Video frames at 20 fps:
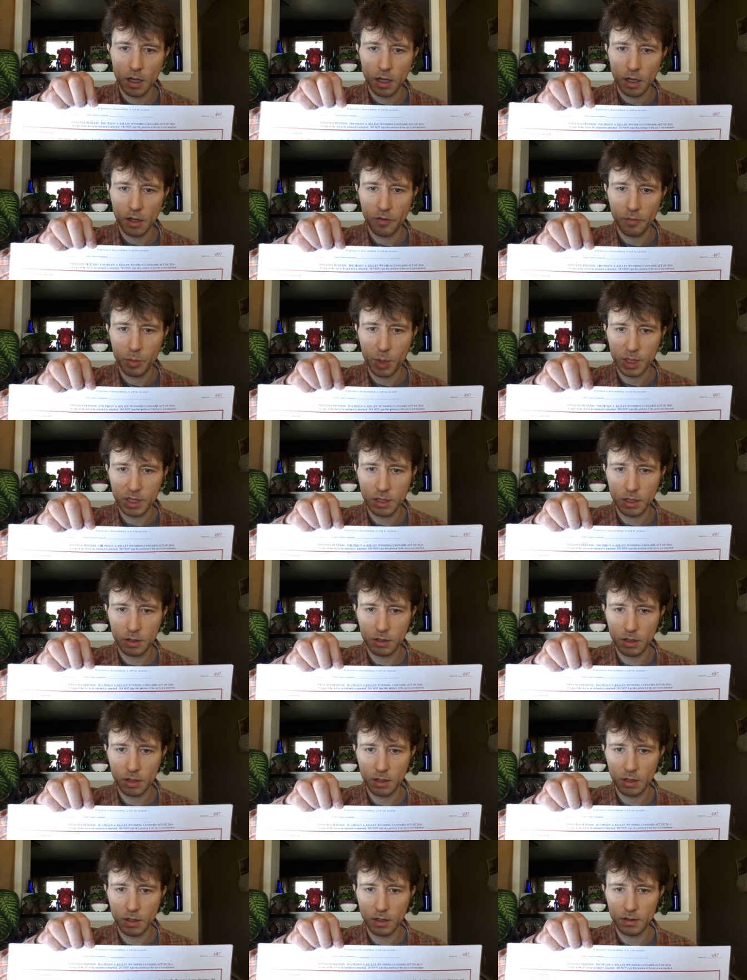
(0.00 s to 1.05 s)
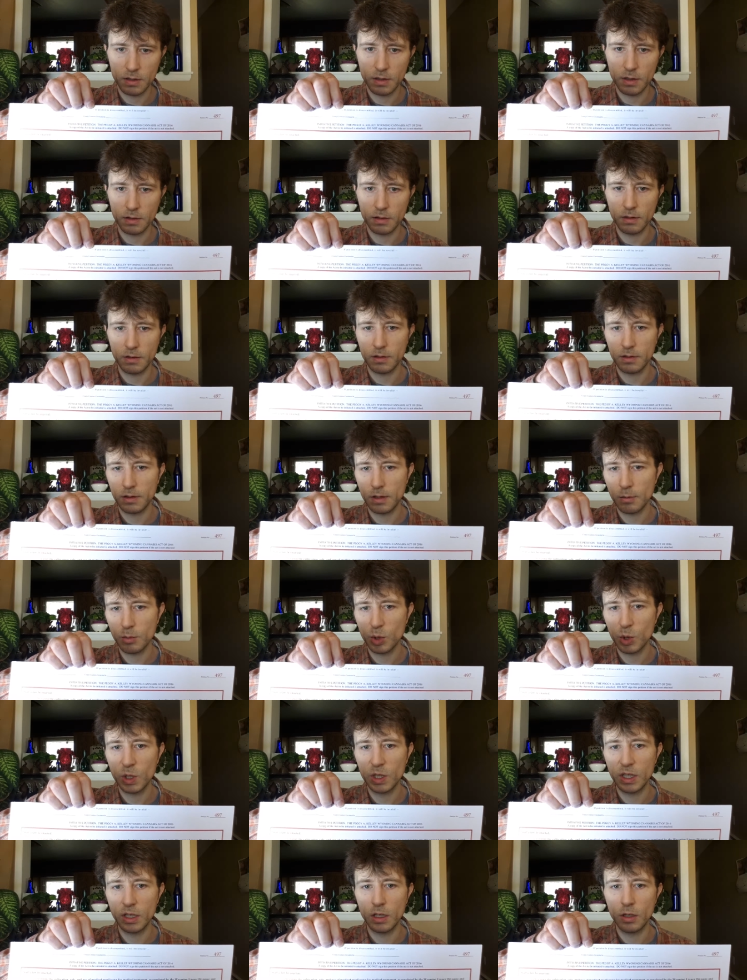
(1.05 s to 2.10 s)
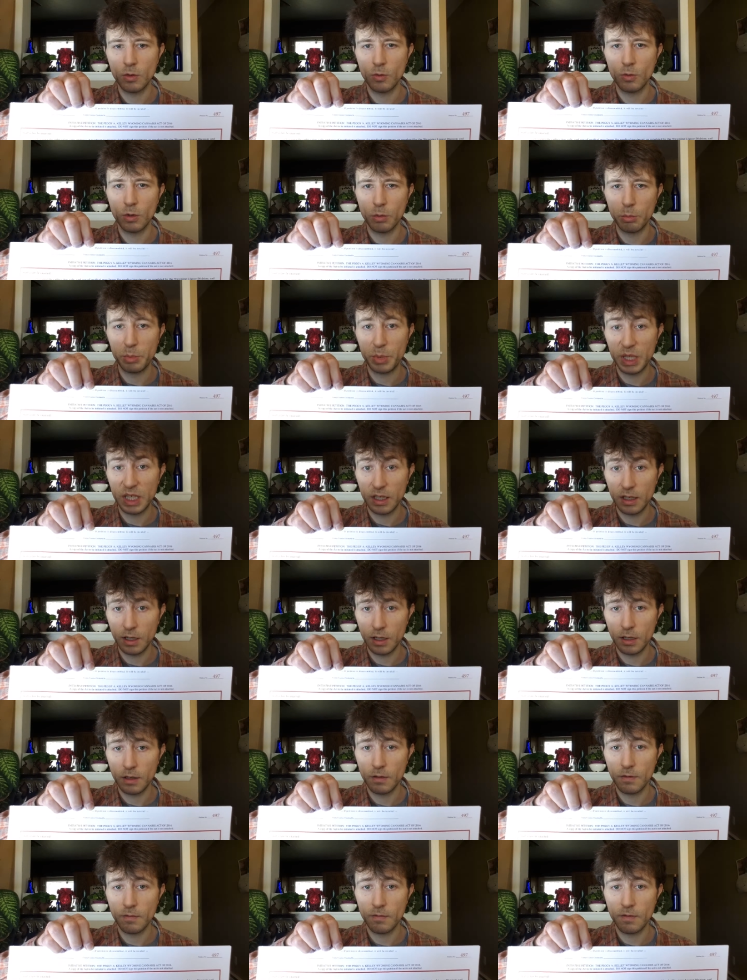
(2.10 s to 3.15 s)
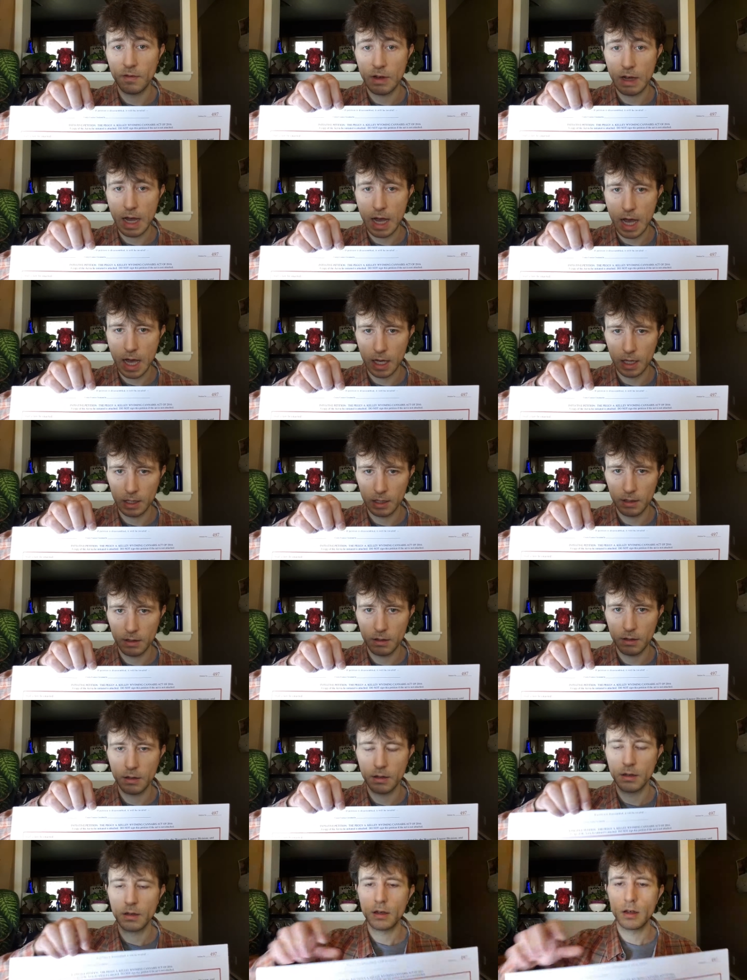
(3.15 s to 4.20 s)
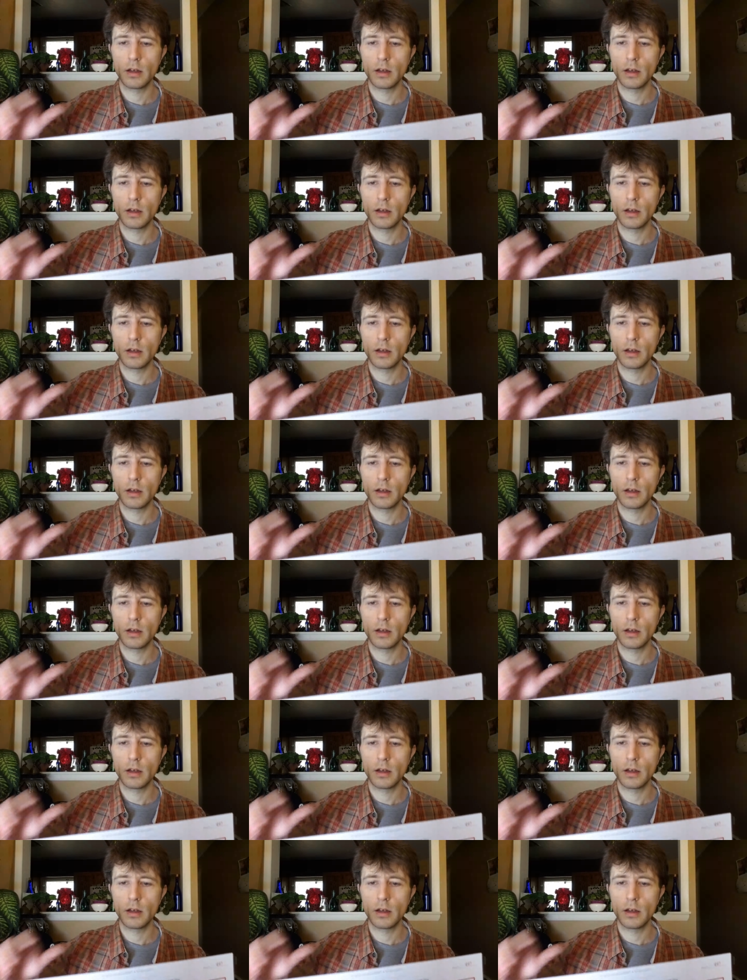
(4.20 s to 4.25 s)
If petition is disassembled, it will be invalid.